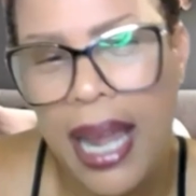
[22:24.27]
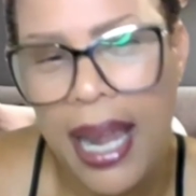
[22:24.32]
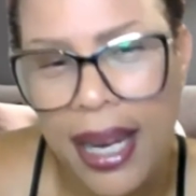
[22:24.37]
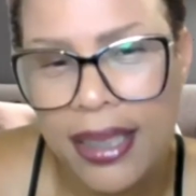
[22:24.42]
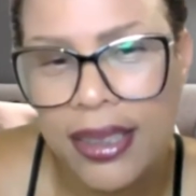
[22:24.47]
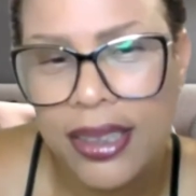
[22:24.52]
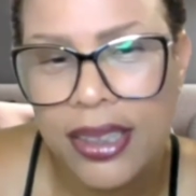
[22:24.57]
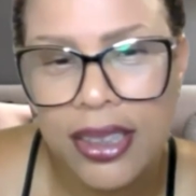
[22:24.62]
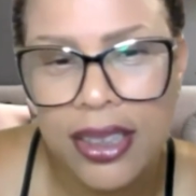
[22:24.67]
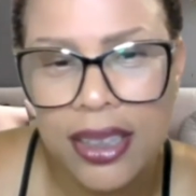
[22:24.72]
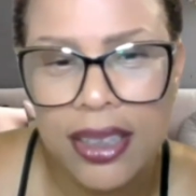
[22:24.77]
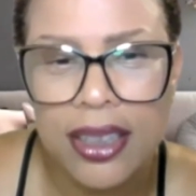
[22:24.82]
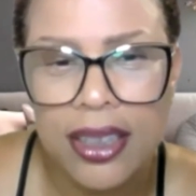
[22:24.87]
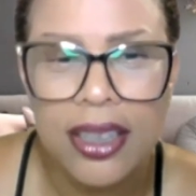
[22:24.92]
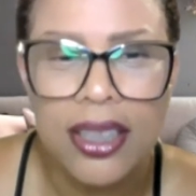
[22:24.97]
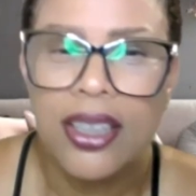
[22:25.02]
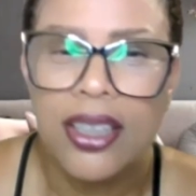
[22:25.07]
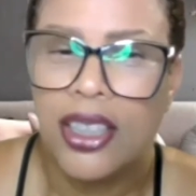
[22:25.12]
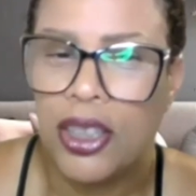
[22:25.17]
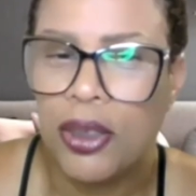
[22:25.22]

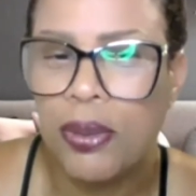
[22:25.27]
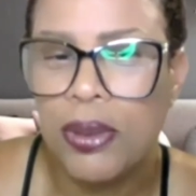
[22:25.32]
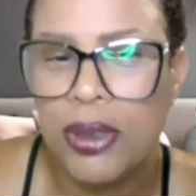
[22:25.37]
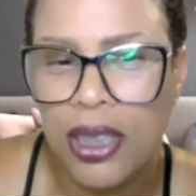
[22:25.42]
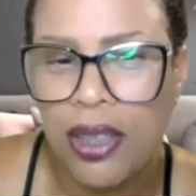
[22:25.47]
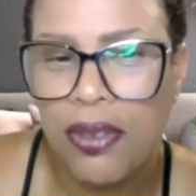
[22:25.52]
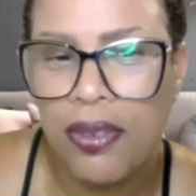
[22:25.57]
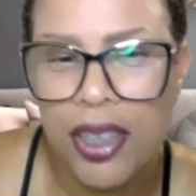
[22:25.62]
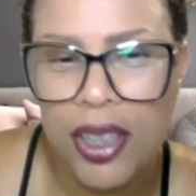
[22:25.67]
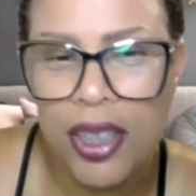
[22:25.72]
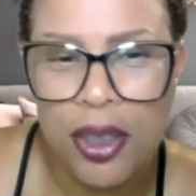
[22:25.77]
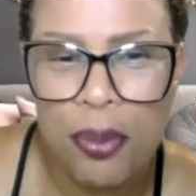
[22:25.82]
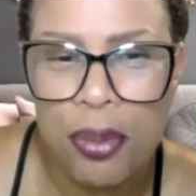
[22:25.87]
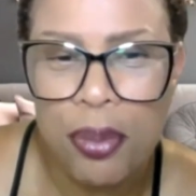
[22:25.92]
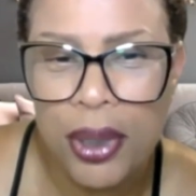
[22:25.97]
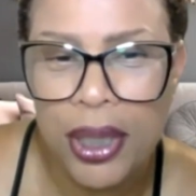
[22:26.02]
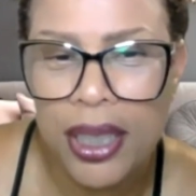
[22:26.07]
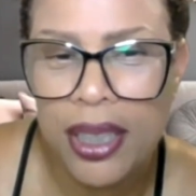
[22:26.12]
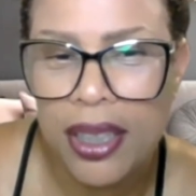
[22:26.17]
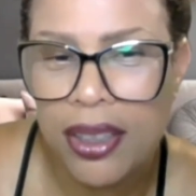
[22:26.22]
Ashley, you was over here
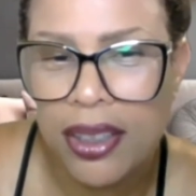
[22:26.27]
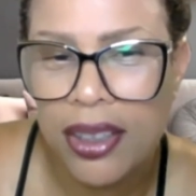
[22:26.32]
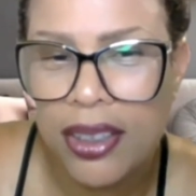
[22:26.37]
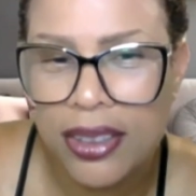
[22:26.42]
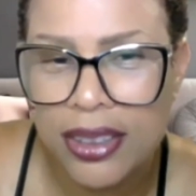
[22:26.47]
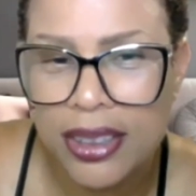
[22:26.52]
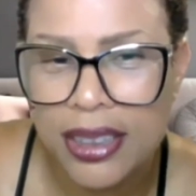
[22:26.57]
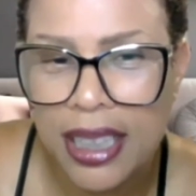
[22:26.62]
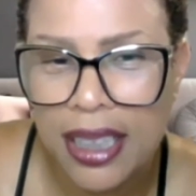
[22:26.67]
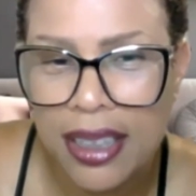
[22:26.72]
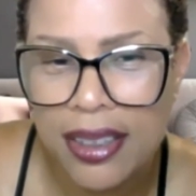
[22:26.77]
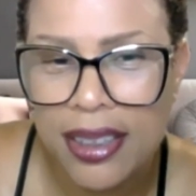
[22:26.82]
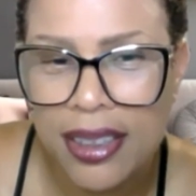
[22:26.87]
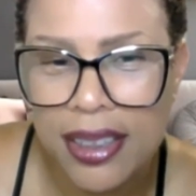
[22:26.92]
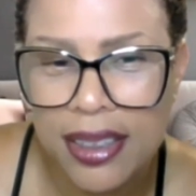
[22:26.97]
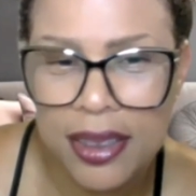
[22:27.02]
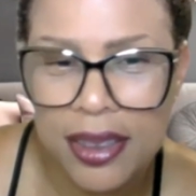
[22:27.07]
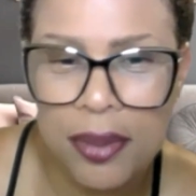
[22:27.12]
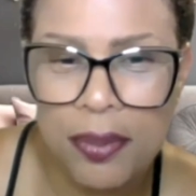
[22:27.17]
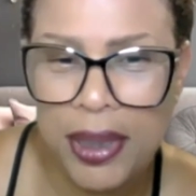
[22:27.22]
bringing girls down
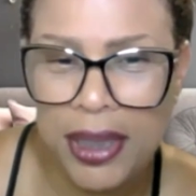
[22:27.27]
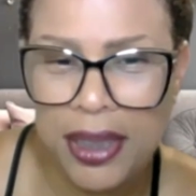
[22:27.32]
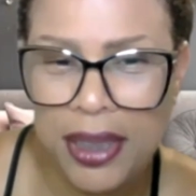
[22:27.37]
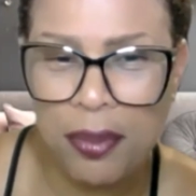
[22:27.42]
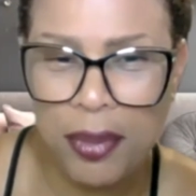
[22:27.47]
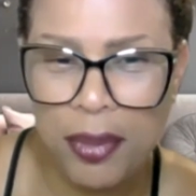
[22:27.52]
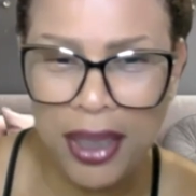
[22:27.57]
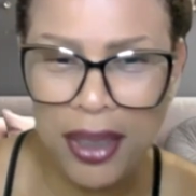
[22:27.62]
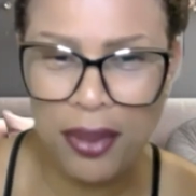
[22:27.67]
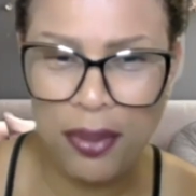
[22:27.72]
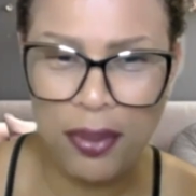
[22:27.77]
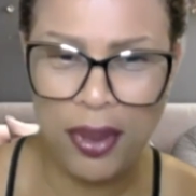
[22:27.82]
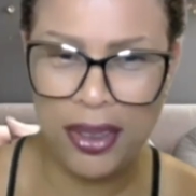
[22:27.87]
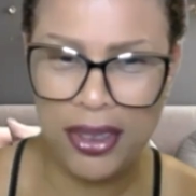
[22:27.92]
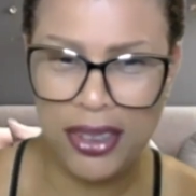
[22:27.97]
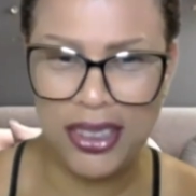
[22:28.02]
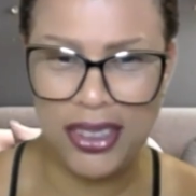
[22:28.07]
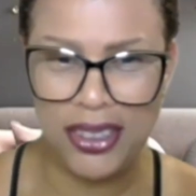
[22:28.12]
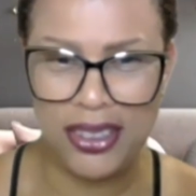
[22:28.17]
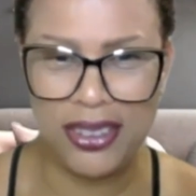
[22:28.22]
there to meet the men,
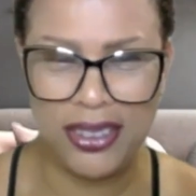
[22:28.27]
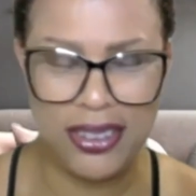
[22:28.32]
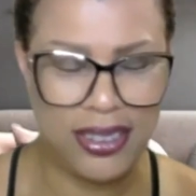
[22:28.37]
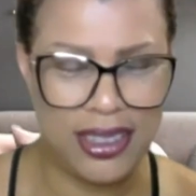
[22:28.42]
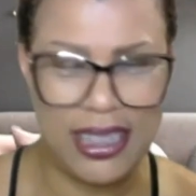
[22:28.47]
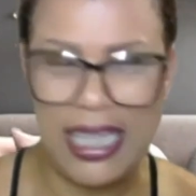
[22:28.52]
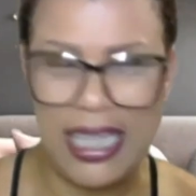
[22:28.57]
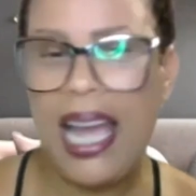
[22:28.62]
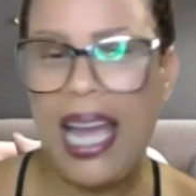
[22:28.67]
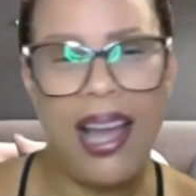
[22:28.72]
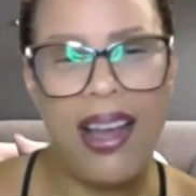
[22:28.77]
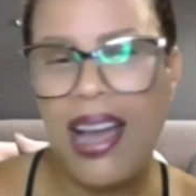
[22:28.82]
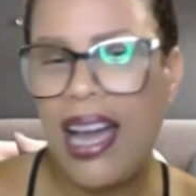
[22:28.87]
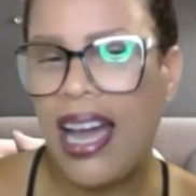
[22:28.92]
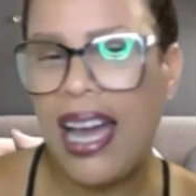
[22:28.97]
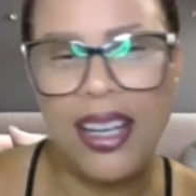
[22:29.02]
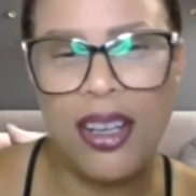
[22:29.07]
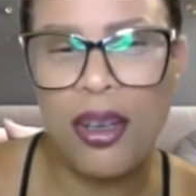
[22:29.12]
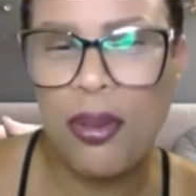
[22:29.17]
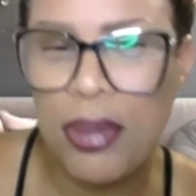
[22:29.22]
weren't you? Now
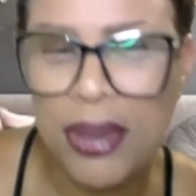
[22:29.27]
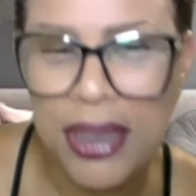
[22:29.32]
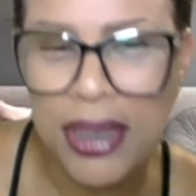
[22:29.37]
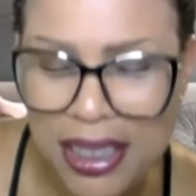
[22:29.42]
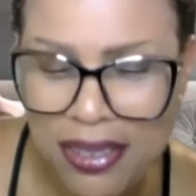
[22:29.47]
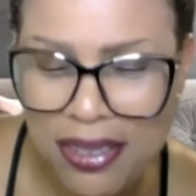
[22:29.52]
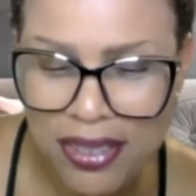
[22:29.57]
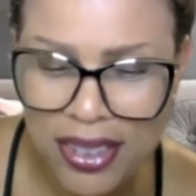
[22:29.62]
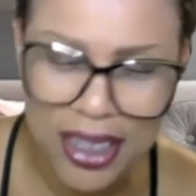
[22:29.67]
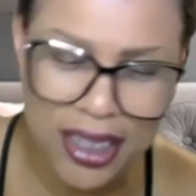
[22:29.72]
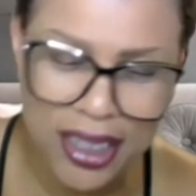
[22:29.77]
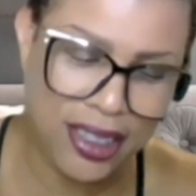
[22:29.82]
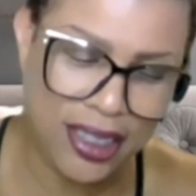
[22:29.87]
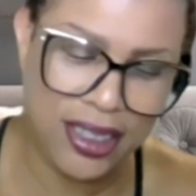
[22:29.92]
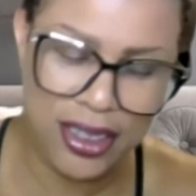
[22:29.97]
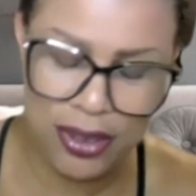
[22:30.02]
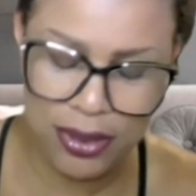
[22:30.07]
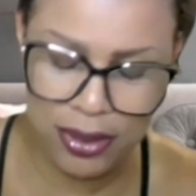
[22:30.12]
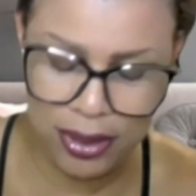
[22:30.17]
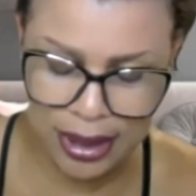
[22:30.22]
I don't believe
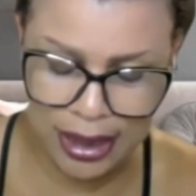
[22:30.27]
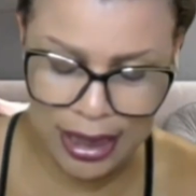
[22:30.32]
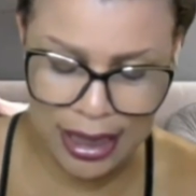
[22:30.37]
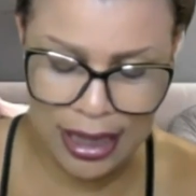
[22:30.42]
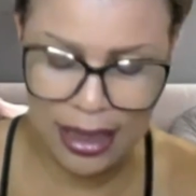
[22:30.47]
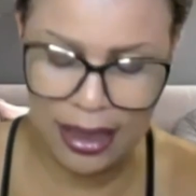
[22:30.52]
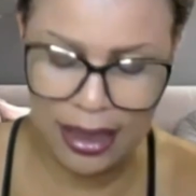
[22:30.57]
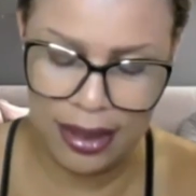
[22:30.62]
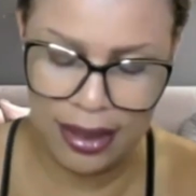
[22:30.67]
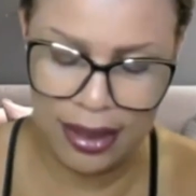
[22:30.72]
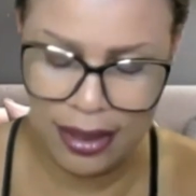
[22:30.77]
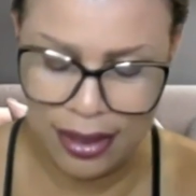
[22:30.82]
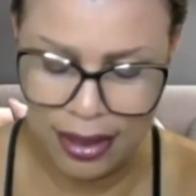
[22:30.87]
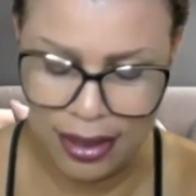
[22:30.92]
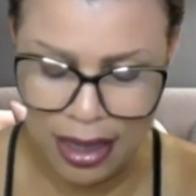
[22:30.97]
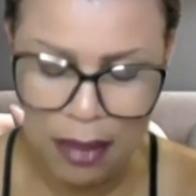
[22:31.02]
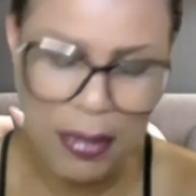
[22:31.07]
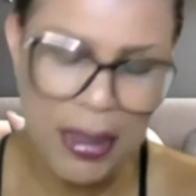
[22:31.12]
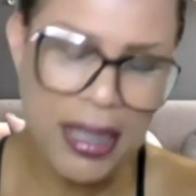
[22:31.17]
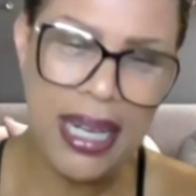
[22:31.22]
nothing you said.
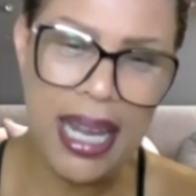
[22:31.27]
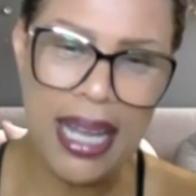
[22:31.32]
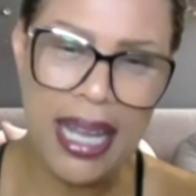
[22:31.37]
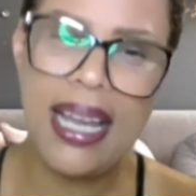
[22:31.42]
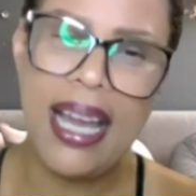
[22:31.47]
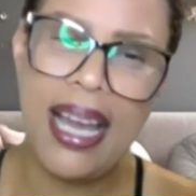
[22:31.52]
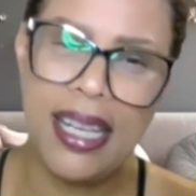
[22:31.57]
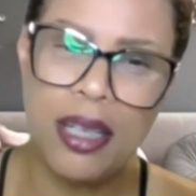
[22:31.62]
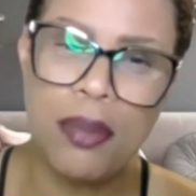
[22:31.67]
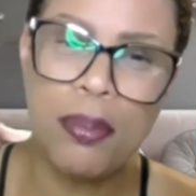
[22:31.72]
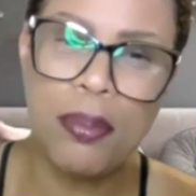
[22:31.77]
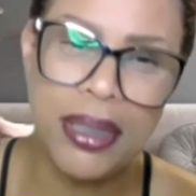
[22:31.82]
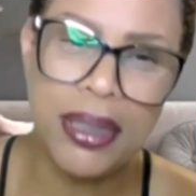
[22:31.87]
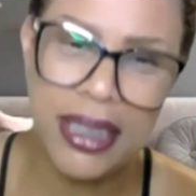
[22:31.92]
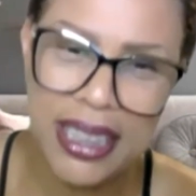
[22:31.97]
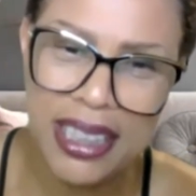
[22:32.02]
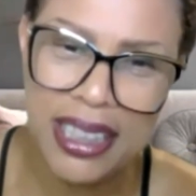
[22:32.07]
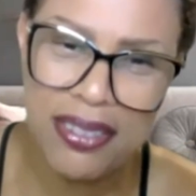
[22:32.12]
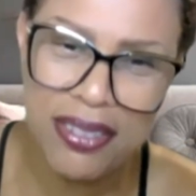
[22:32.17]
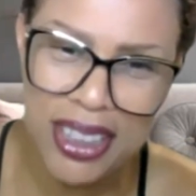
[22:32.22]
I mean, I kind of
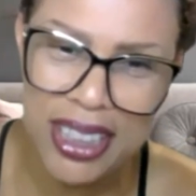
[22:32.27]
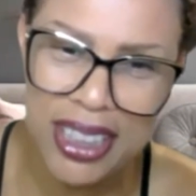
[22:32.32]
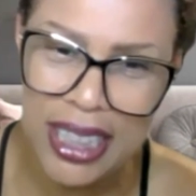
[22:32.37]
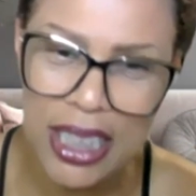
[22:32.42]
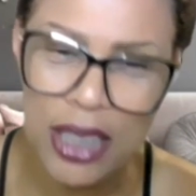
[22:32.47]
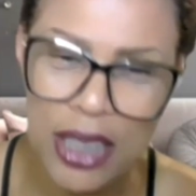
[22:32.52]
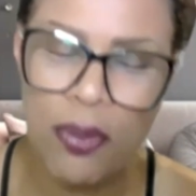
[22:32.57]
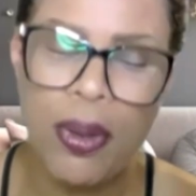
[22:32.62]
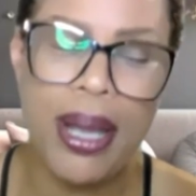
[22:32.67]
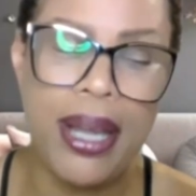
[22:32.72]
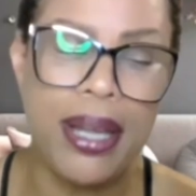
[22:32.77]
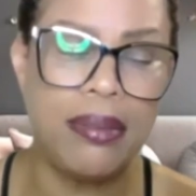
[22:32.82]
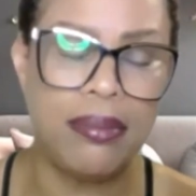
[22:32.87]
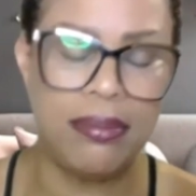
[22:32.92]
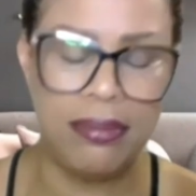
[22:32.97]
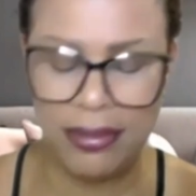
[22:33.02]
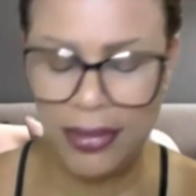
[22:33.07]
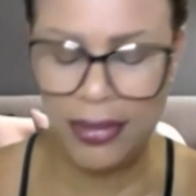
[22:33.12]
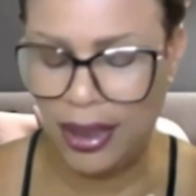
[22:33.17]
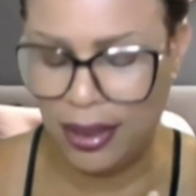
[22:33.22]
believed it
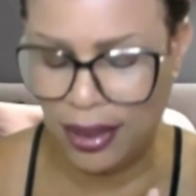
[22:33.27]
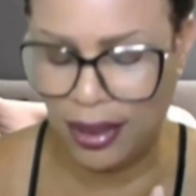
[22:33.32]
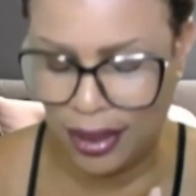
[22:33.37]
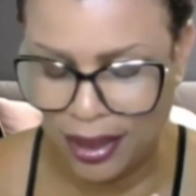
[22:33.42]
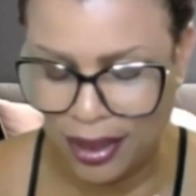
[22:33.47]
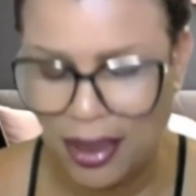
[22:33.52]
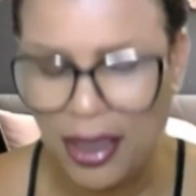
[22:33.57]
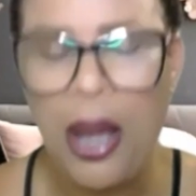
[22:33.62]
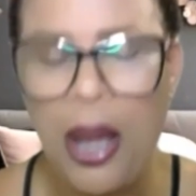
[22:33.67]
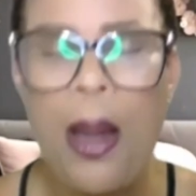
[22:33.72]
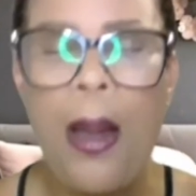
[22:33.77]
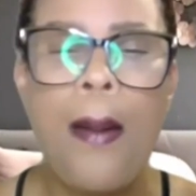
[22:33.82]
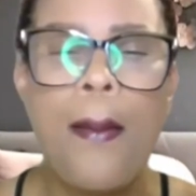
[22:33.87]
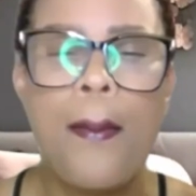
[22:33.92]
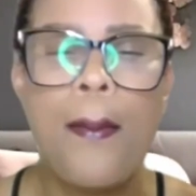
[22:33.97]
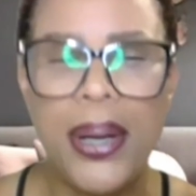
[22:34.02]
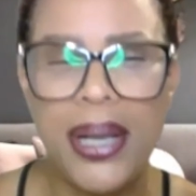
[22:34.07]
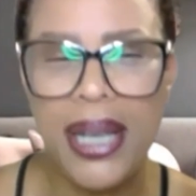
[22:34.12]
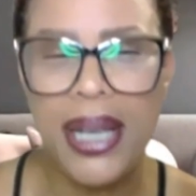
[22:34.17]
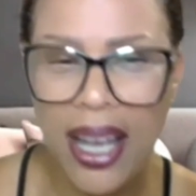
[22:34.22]
anyway,
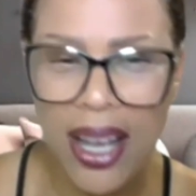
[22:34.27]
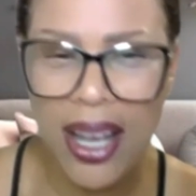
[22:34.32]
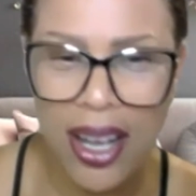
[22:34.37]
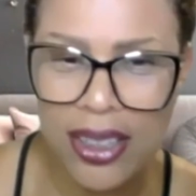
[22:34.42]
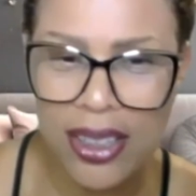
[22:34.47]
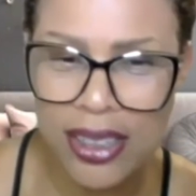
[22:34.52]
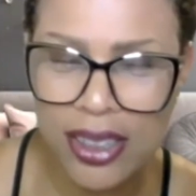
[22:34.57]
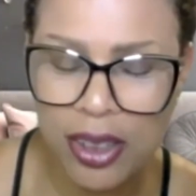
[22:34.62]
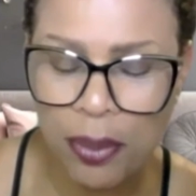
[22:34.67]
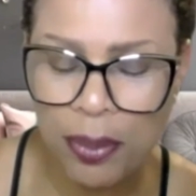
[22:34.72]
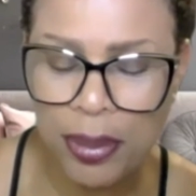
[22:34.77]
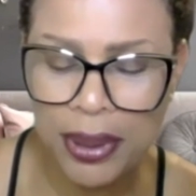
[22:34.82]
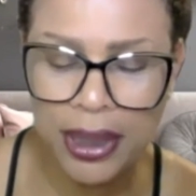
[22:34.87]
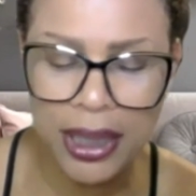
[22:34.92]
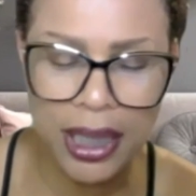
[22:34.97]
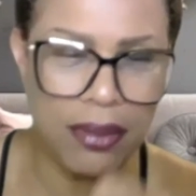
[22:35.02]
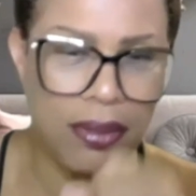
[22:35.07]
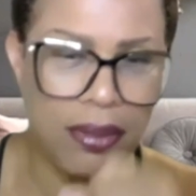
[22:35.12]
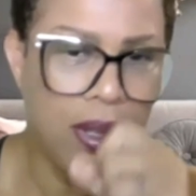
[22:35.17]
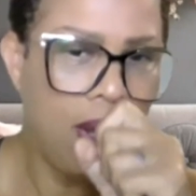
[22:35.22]
but I also
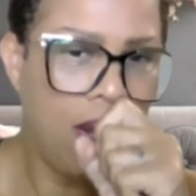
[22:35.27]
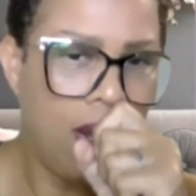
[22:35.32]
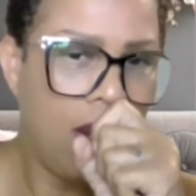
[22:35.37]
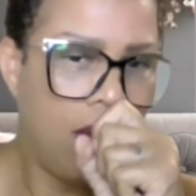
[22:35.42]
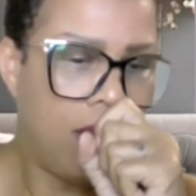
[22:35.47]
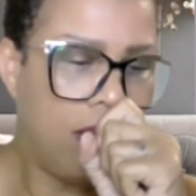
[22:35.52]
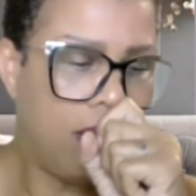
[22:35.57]
believe,